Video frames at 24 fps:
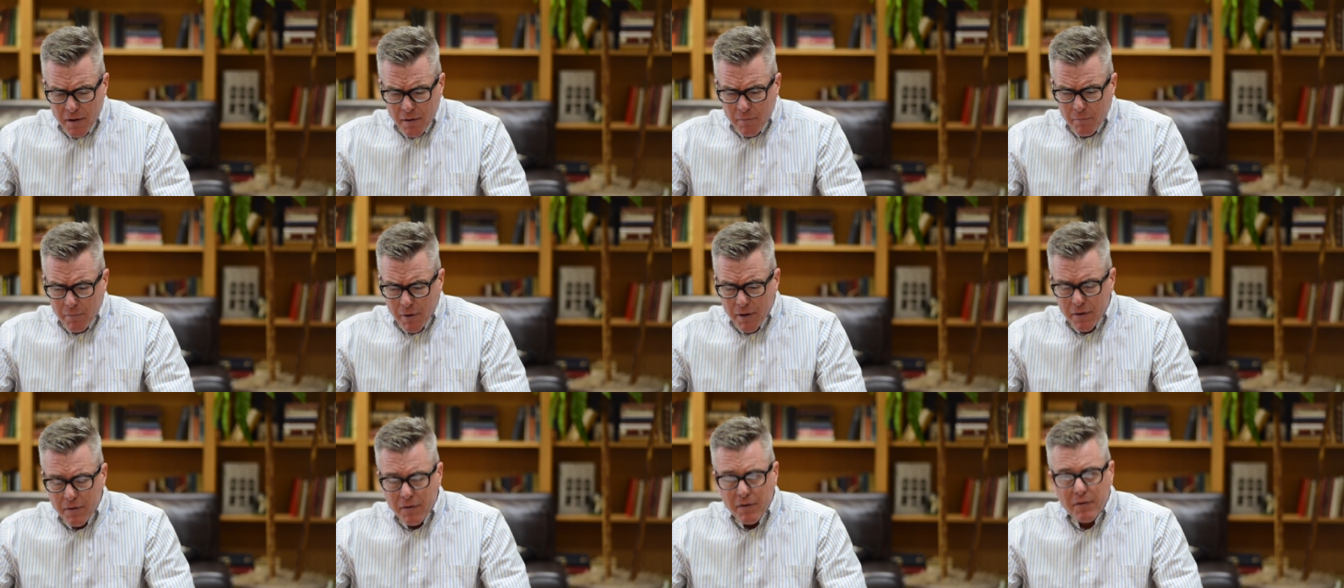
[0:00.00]

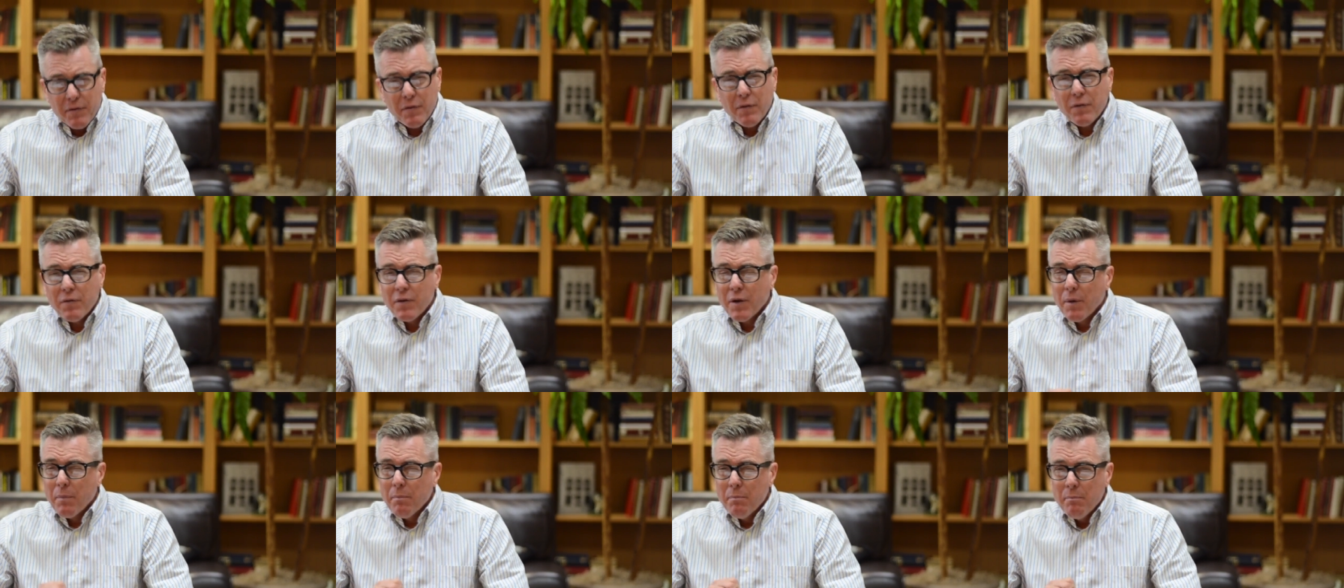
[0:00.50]
But this is
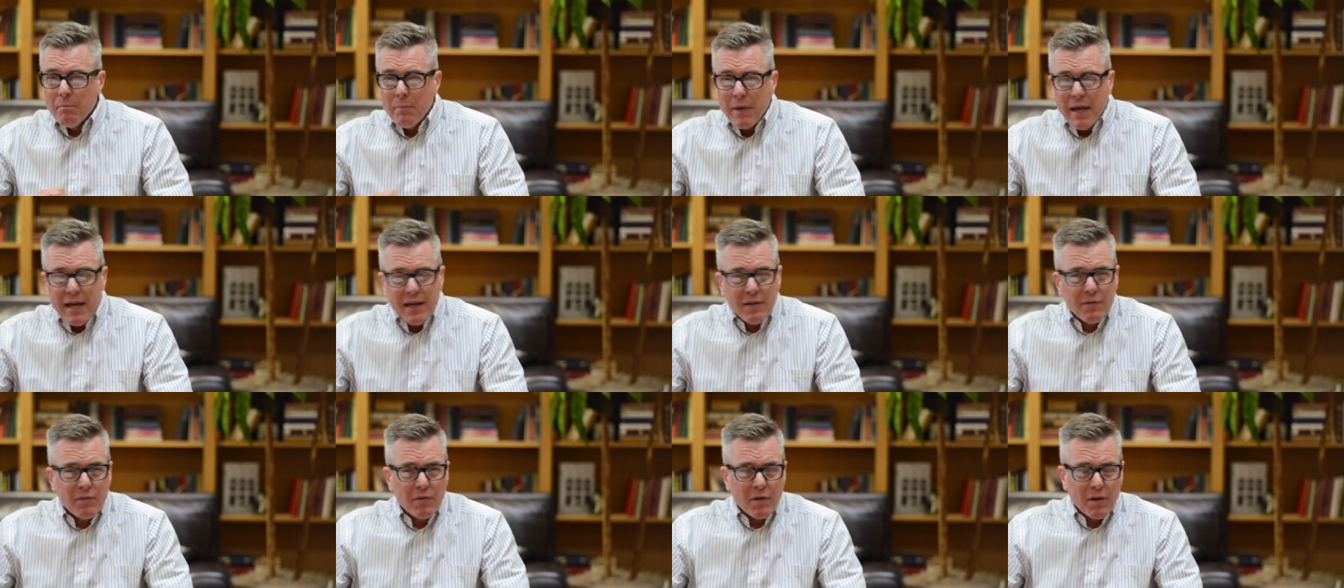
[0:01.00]
an
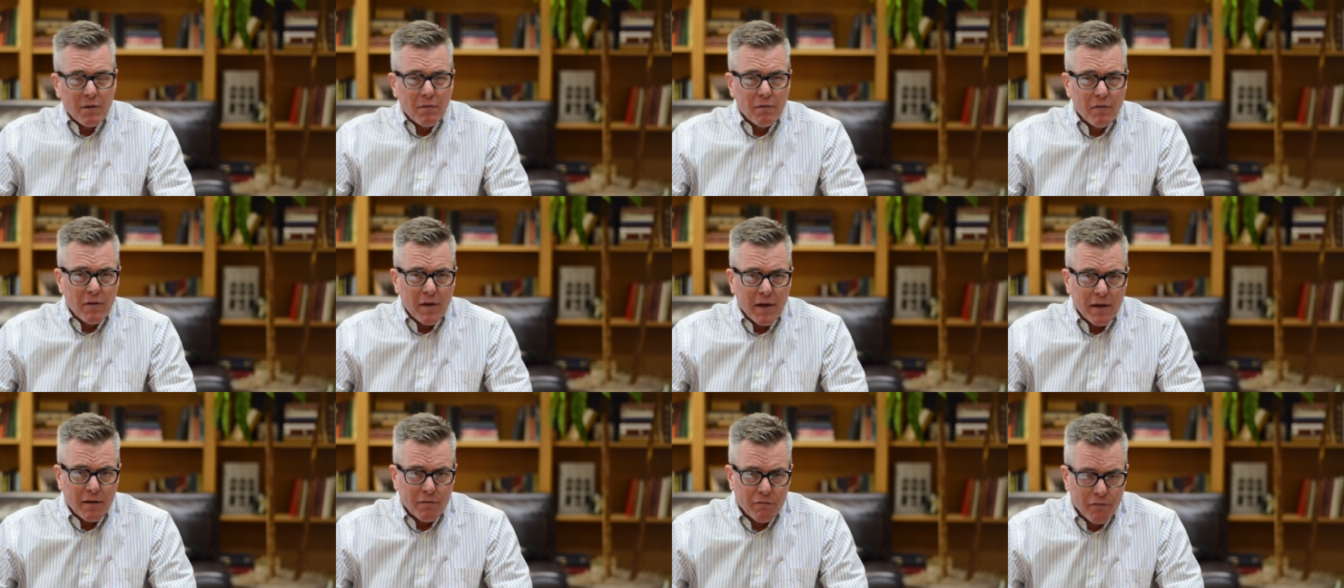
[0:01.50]
amazing
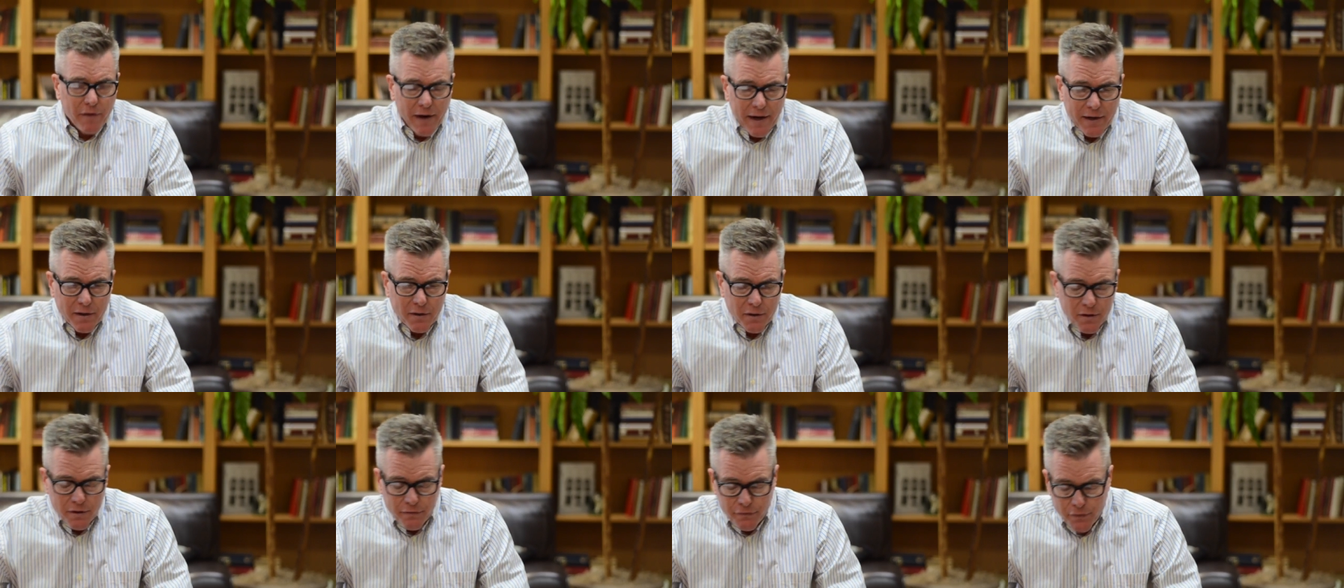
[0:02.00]
thing. In
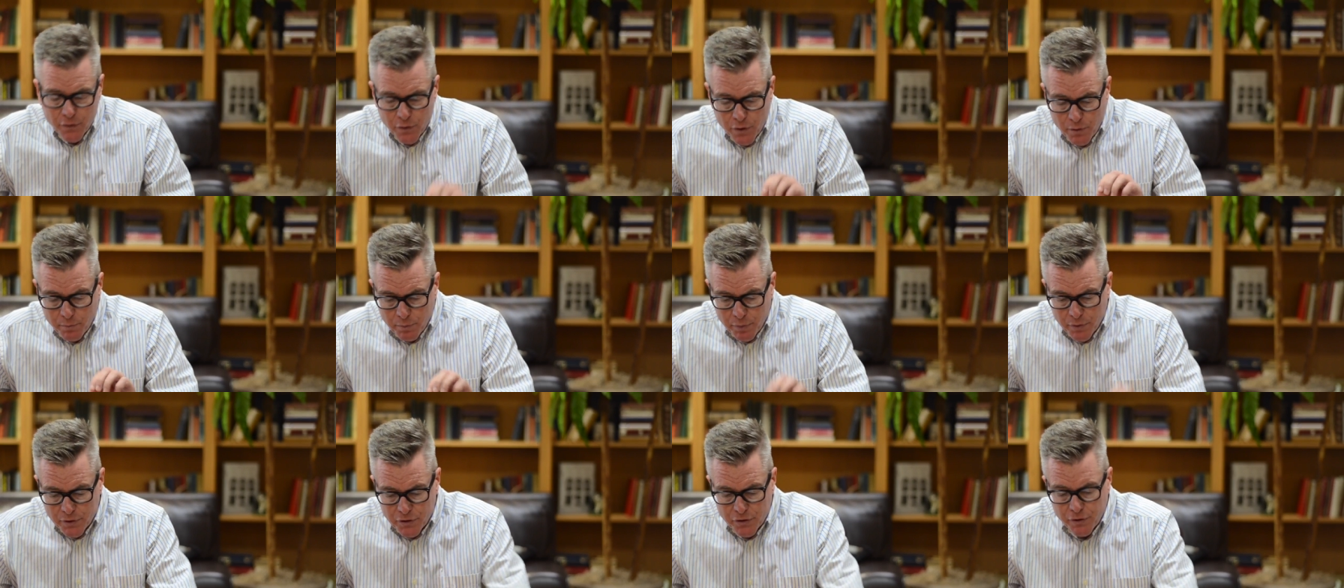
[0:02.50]
fact, if you
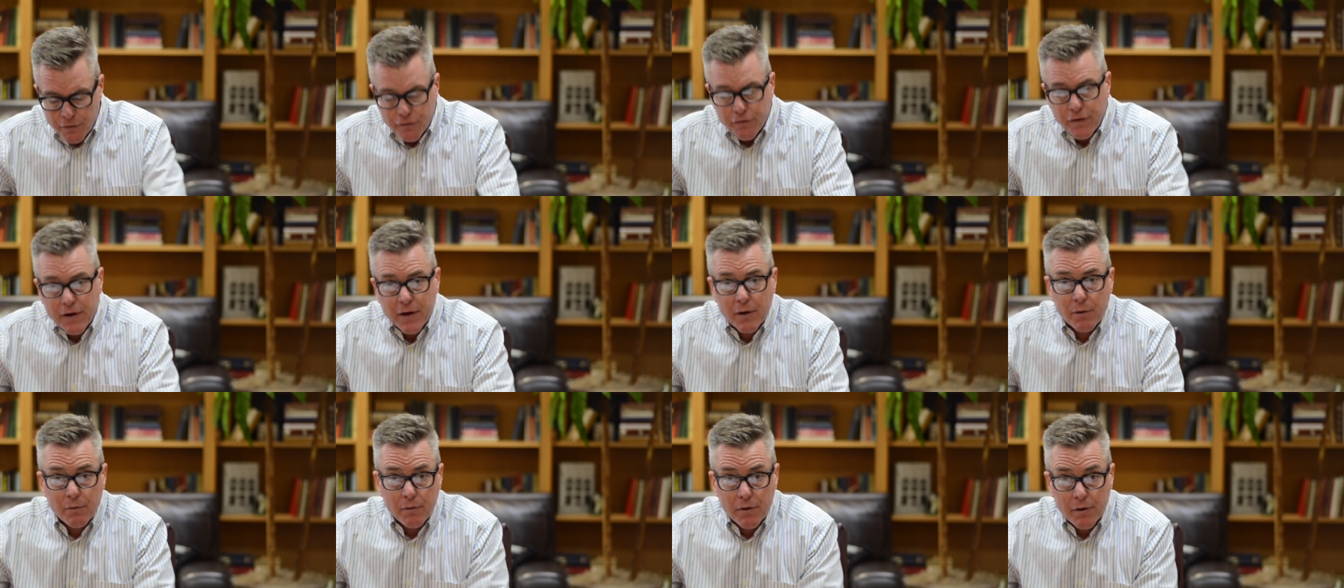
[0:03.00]
could put your
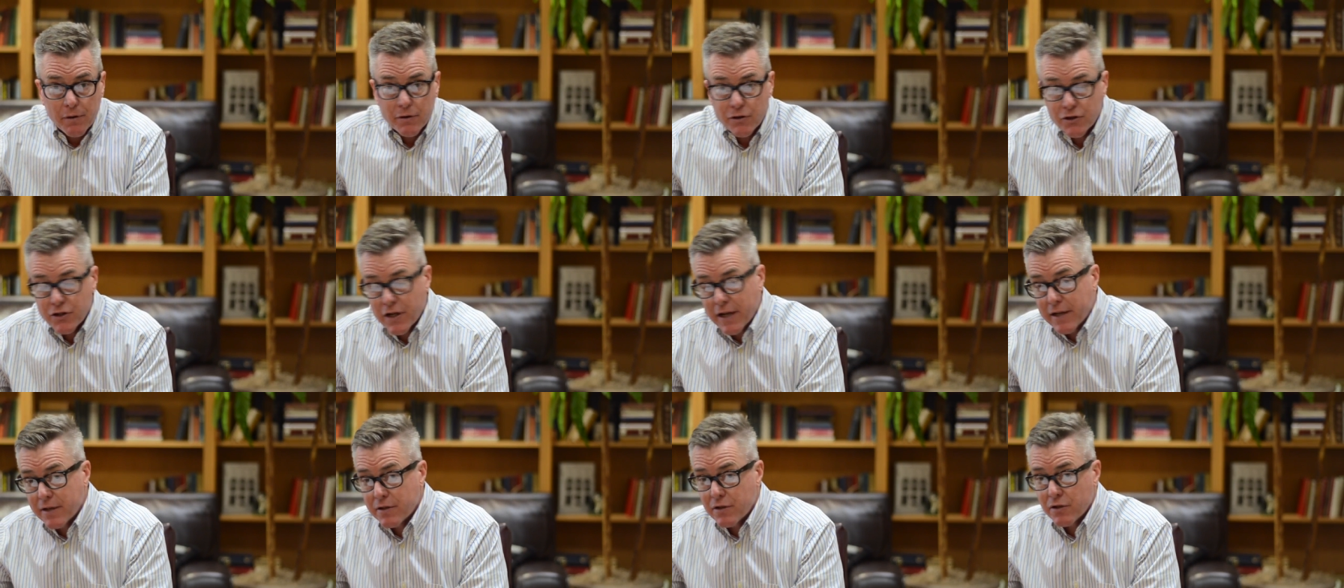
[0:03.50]
finger there in
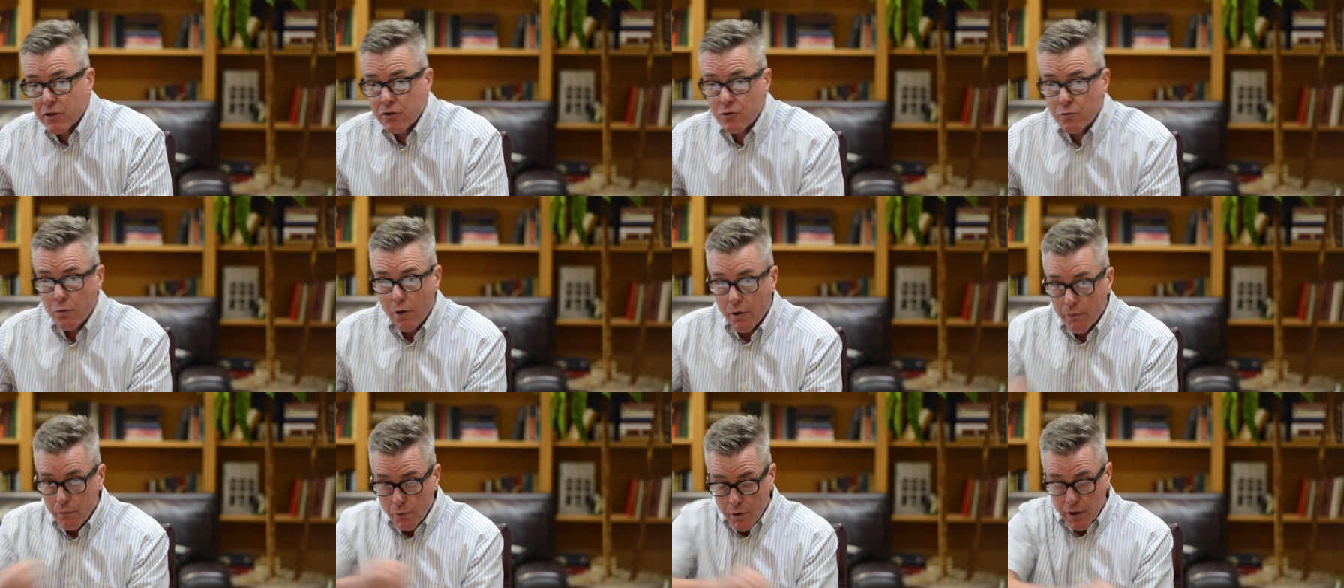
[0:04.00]
Genesis
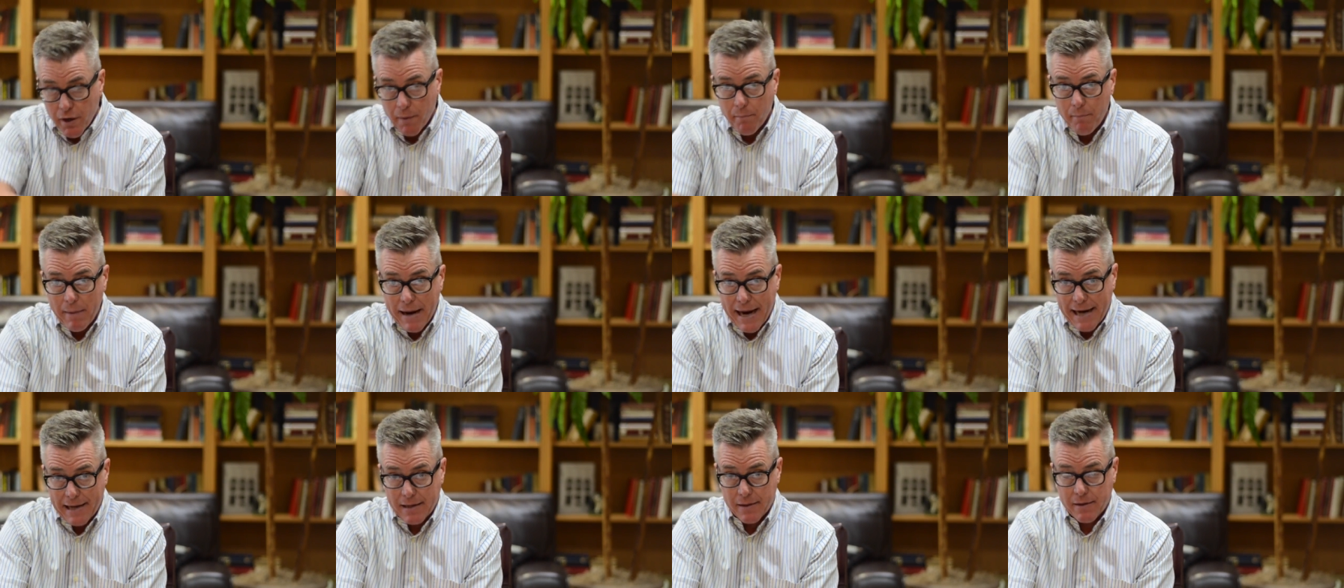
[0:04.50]
12, we'll come
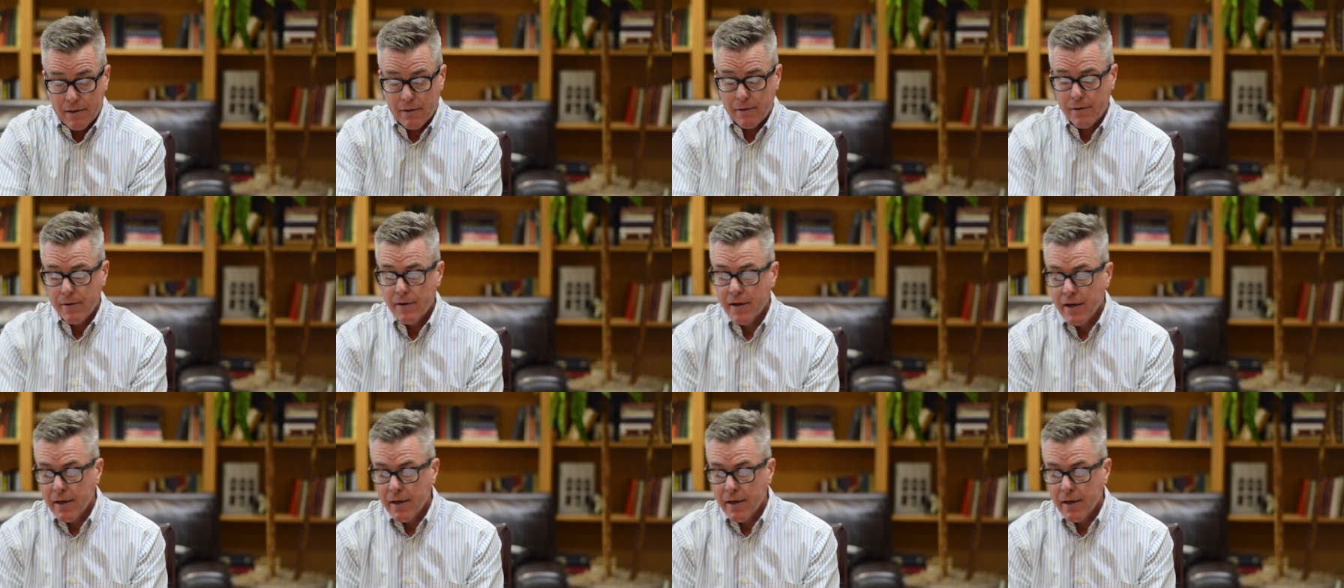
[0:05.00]
back there.